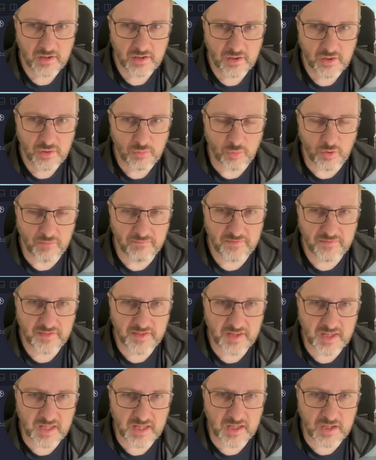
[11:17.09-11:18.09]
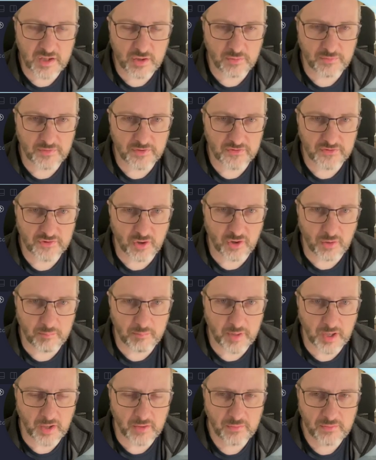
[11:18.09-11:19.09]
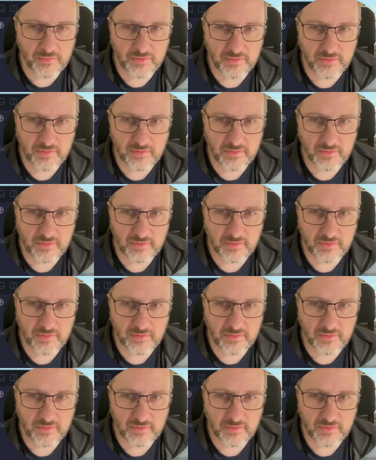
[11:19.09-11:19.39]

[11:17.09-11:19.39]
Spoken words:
one for the EU that's got both,